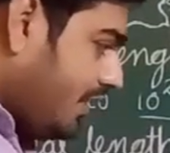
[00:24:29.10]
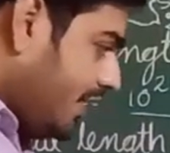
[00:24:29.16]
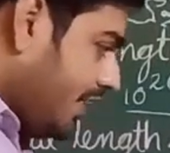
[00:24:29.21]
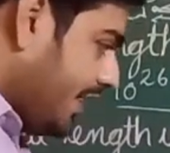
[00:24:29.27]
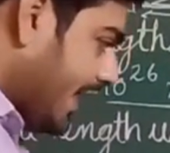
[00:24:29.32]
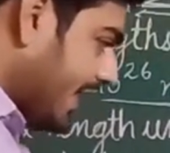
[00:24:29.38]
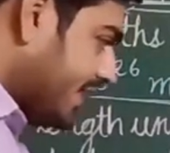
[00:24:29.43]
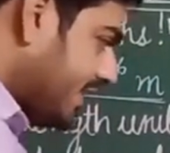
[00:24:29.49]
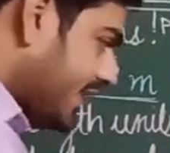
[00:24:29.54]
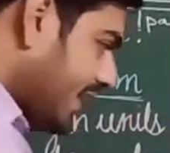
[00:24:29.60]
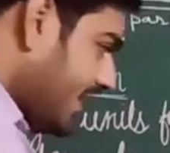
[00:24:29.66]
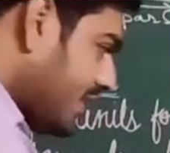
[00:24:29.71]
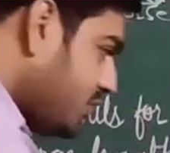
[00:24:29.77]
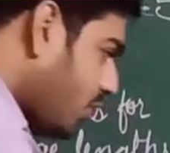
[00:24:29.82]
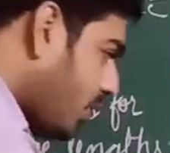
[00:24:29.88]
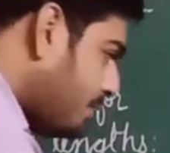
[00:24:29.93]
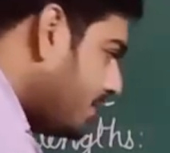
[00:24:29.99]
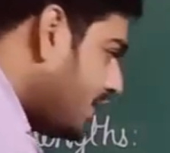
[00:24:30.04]
Next, that
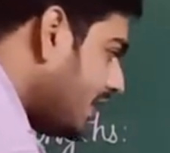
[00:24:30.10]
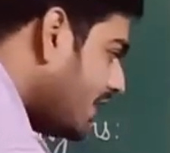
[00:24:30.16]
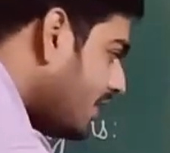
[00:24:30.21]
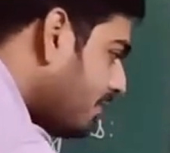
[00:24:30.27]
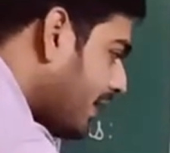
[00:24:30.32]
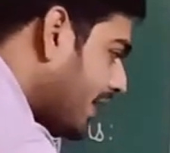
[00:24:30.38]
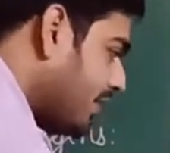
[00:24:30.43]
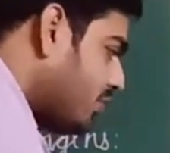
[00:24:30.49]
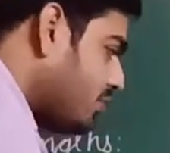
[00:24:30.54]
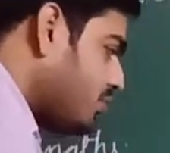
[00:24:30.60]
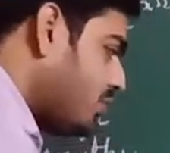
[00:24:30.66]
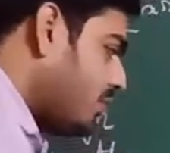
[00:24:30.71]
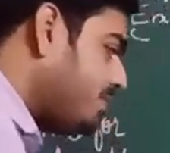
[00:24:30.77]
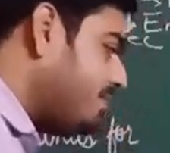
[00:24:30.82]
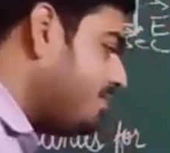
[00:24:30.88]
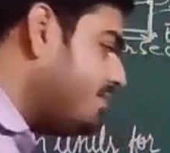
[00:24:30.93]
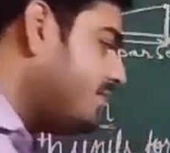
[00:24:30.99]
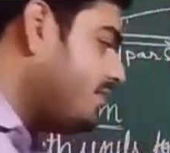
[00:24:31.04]
is optical
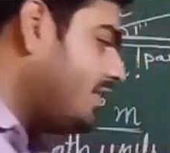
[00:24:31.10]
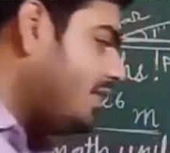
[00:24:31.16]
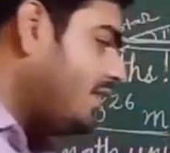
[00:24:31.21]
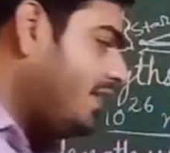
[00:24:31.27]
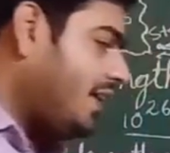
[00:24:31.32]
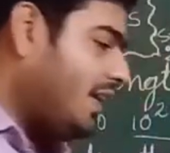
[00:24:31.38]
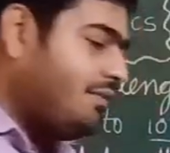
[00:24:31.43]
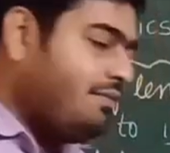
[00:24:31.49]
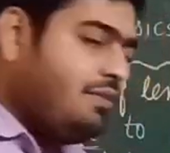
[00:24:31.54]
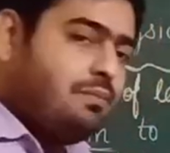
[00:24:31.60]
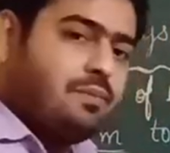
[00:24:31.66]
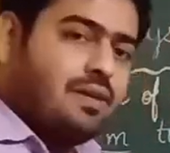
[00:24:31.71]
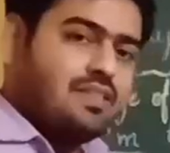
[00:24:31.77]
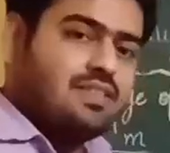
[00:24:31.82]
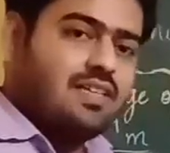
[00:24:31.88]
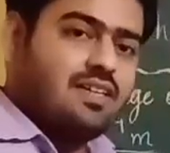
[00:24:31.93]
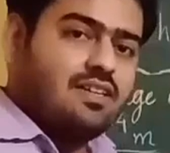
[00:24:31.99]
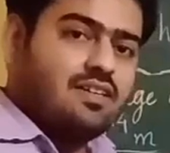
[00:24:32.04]
microscope. Can we
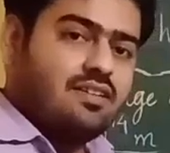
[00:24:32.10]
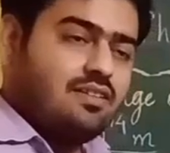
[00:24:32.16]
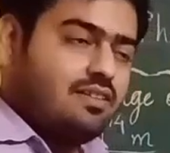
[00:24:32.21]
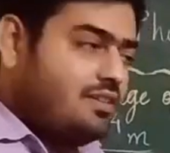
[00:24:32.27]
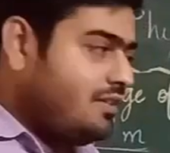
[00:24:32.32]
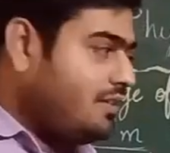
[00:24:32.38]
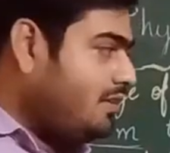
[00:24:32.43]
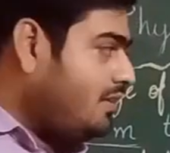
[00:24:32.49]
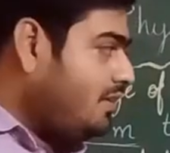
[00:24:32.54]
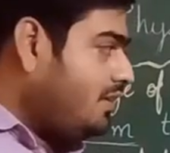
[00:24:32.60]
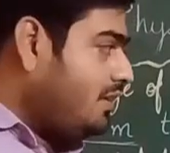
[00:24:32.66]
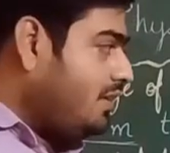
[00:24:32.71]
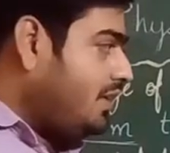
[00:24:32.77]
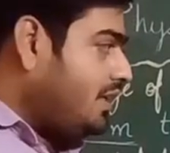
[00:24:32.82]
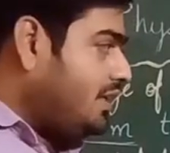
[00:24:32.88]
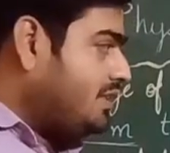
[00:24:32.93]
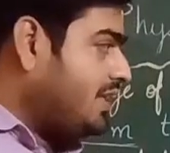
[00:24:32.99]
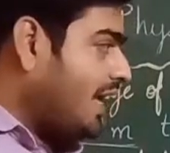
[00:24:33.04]
measure
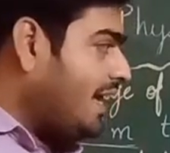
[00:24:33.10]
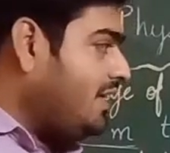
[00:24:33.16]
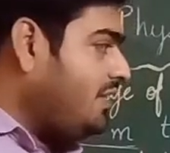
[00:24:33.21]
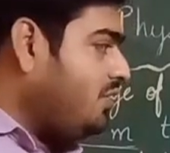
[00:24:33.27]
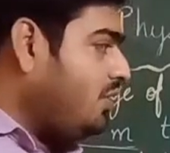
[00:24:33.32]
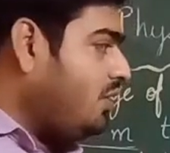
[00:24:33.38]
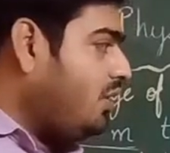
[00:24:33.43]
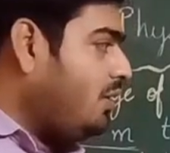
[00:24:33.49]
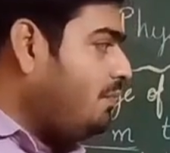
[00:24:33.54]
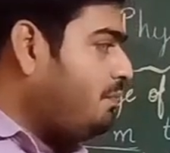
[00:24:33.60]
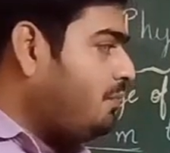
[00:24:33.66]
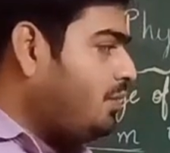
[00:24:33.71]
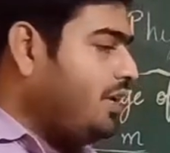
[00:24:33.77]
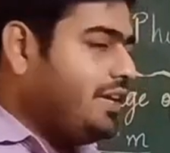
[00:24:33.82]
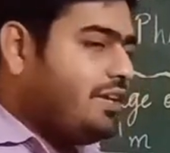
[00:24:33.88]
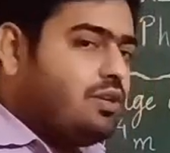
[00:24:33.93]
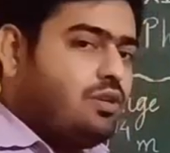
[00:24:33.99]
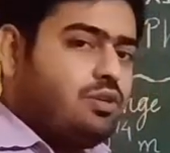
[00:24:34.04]
size of
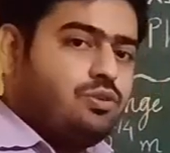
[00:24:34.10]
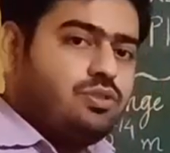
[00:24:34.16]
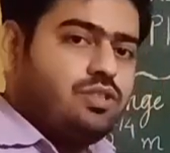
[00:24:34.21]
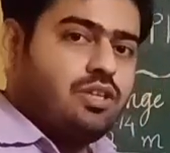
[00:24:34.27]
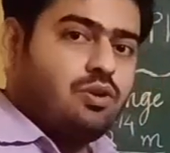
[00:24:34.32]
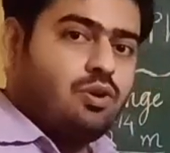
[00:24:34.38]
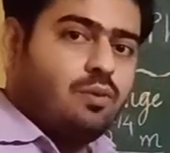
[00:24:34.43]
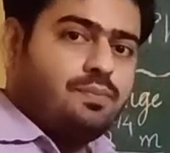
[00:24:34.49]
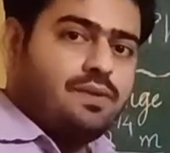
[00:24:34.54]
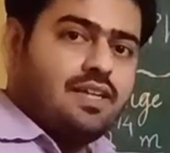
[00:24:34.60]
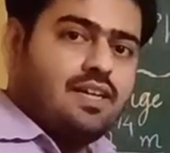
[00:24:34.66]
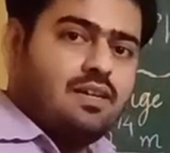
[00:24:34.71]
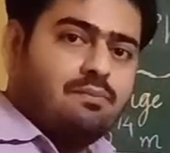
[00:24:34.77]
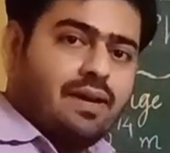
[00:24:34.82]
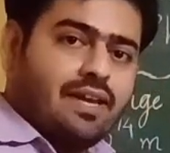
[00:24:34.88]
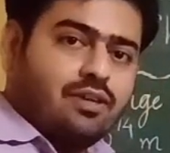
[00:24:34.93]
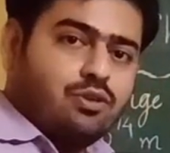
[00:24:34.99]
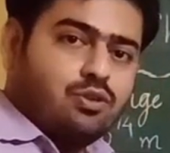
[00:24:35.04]
molecule using optical
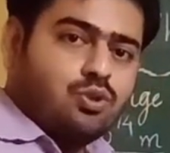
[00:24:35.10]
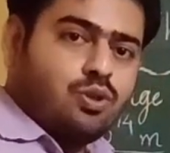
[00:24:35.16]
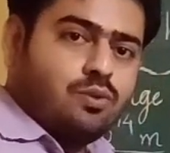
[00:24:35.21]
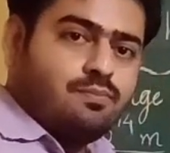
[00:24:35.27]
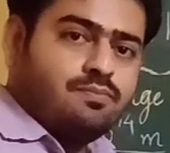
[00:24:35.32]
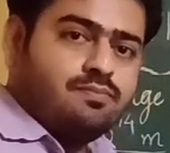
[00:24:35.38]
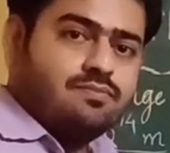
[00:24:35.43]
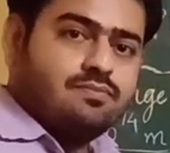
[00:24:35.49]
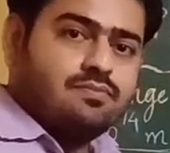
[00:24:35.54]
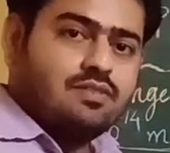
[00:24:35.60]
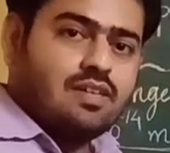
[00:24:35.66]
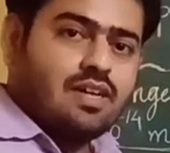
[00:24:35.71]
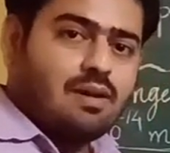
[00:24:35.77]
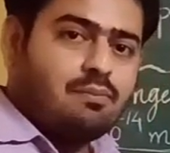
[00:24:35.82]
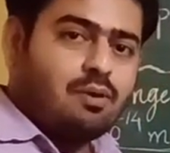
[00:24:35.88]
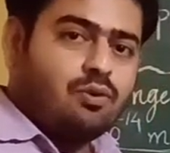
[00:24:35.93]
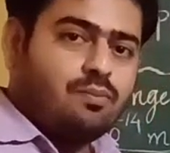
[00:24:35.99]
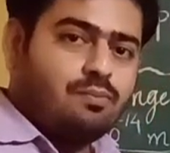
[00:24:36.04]
microscope?
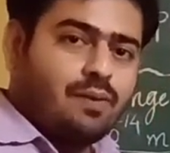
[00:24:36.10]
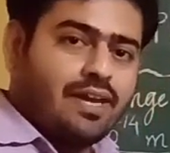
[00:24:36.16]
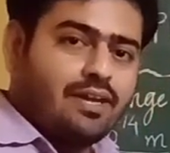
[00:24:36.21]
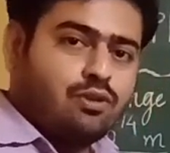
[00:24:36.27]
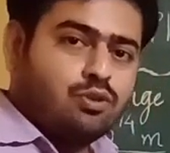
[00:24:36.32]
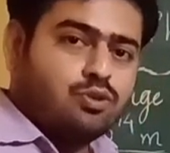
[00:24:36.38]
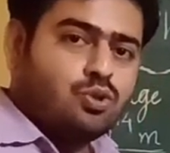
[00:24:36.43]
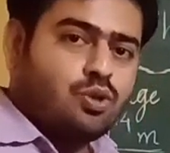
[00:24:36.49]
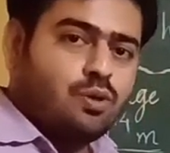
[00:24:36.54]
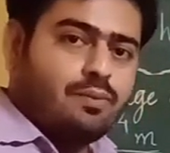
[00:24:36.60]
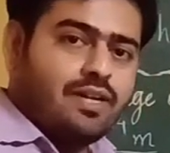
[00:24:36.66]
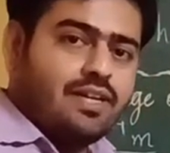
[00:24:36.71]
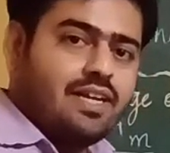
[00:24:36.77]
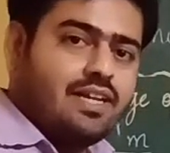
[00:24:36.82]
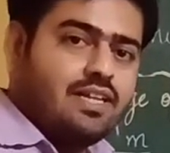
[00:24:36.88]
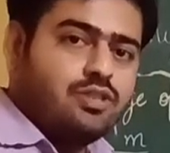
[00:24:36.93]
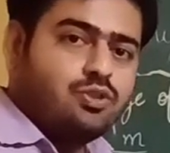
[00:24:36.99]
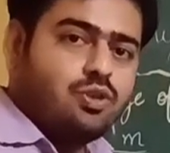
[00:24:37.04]
About microscope and
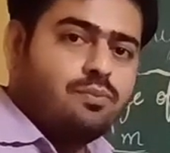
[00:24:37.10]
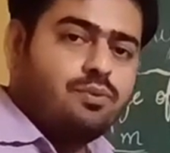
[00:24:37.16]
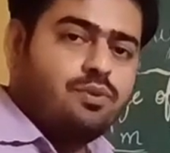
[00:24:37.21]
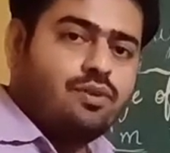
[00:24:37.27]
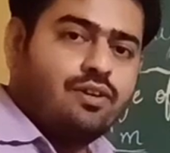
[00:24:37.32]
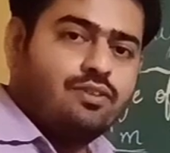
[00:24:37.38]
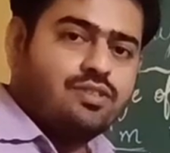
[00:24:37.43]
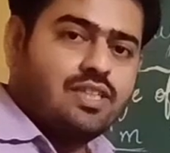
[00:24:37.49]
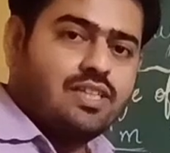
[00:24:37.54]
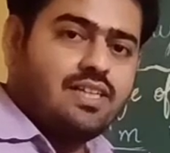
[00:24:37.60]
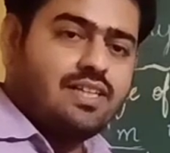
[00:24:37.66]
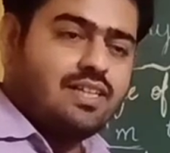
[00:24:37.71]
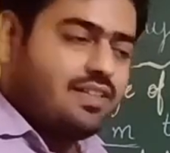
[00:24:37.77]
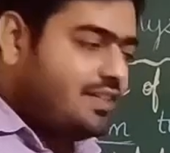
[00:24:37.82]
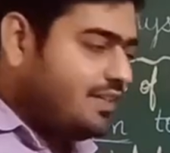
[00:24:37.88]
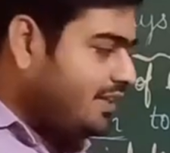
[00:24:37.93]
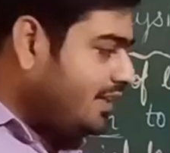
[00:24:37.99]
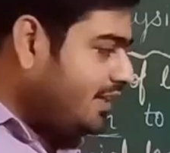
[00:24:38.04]
telescope you have
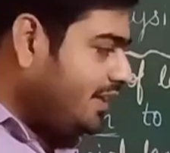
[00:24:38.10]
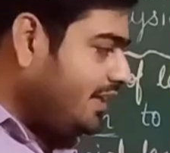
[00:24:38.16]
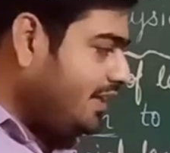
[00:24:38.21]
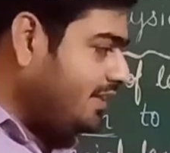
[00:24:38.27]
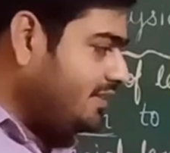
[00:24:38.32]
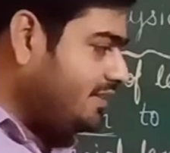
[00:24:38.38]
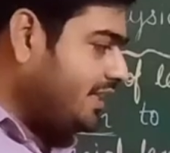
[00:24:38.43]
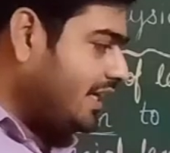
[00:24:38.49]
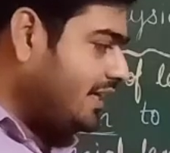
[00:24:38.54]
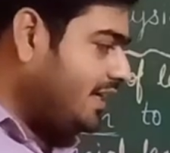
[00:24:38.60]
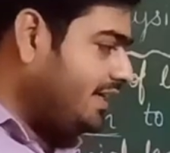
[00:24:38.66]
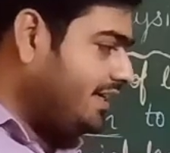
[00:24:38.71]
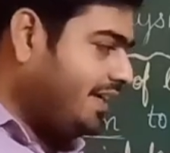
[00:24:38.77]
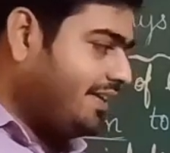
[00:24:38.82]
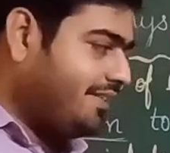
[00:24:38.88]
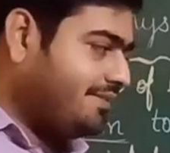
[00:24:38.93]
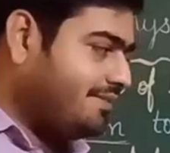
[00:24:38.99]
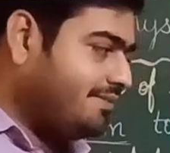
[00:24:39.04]
studied in standard
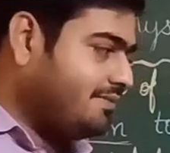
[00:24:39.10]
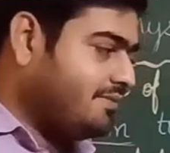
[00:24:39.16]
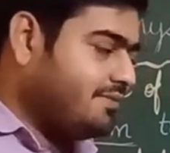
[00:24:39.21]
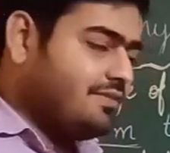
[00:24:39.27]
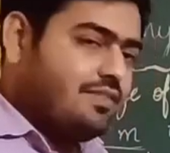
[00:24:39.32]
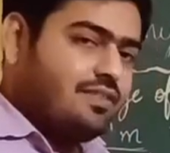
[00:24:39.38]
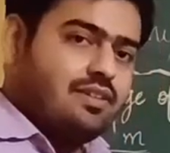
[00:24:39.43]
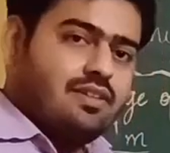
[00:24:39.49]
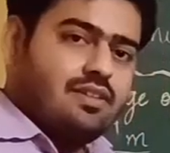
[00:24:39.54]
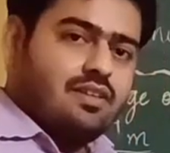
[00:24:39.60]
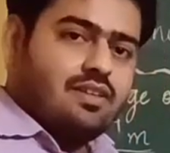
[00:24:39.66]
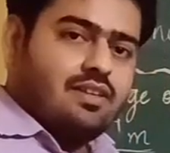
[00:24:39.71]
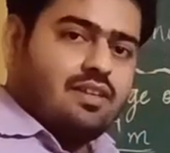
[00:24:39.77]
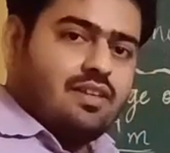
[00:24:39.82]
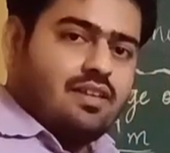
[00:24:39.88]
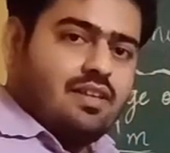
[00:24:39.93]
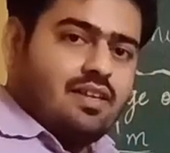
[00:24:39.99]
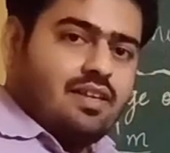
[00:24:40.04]
10.
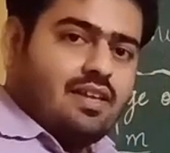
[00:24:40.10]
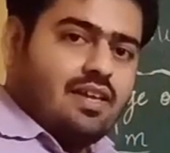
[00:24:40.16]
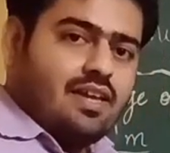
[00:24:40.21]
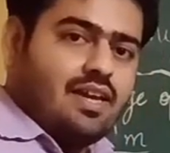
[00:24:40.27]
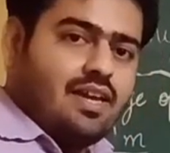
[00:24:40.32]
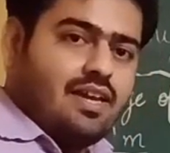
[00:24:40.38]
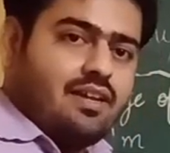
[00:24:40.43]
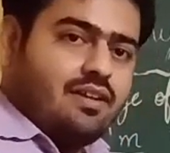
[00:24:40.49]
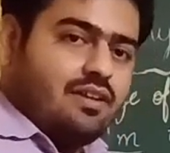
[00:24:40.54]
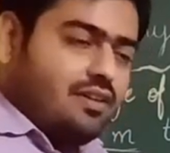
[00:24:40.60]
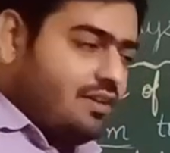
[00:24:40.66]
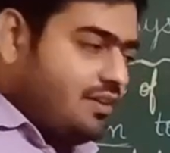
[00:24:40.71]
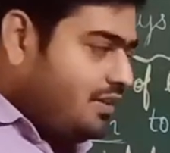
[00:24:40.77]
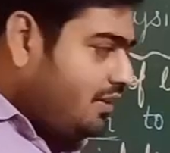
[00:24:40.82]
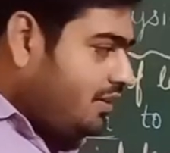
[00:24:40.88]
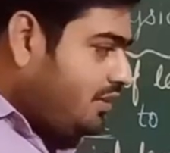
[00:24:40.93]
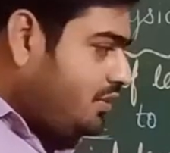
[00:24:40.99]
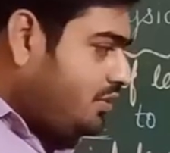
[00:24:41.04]
And
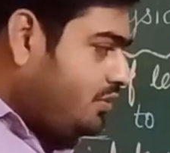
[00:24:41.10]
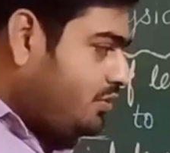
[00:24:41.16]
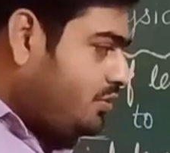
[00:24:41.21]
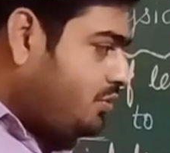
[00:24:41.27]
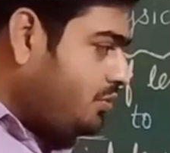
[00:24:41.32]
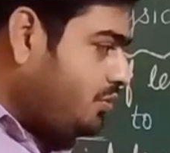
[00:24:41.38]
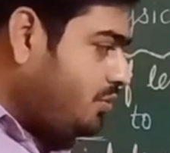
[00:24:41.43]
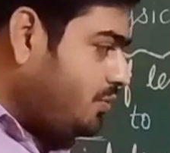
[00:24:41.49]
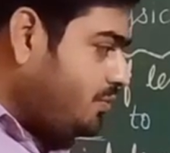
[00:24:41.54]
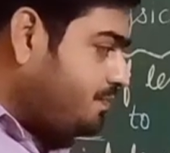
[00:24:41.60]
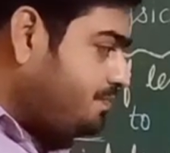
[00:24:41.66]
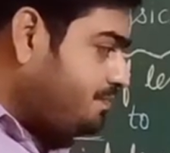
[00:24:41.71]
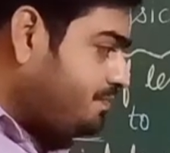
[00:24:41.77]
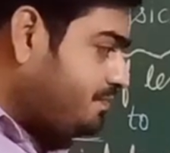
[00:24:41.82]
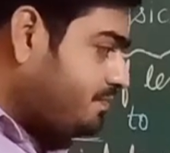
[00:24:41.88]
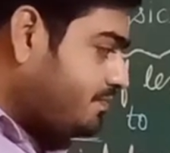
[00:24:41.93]
to